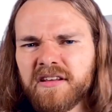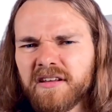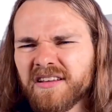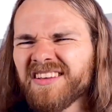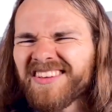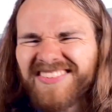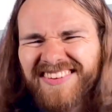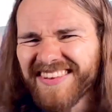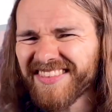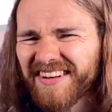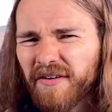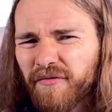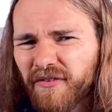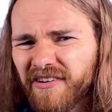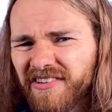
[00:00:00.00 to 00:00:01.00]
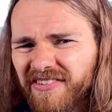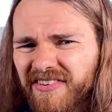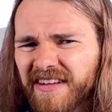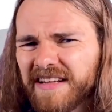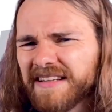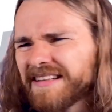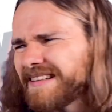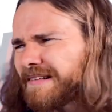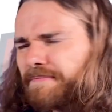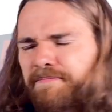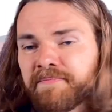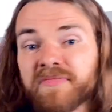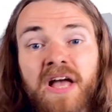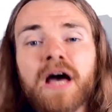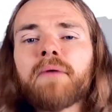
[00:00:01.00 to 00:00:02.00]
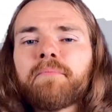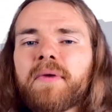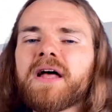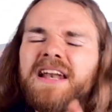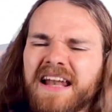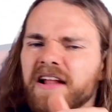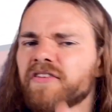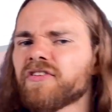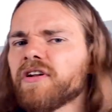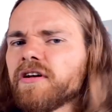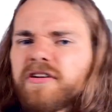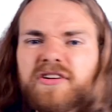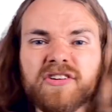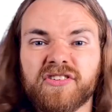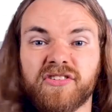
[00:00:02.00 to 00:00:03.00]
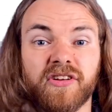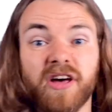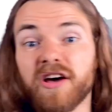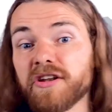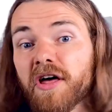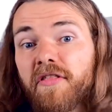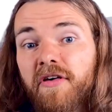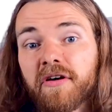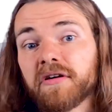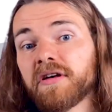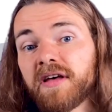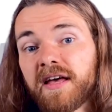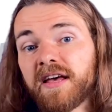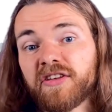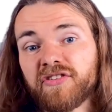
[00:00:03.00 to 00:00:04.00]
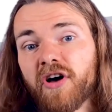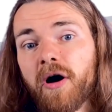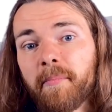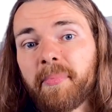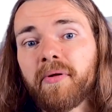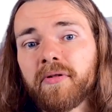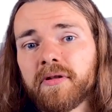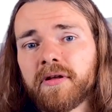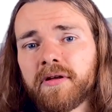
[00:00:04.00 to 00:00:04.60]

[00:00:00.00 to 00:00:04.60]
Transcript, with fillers: You see the difference? Let's look at another example.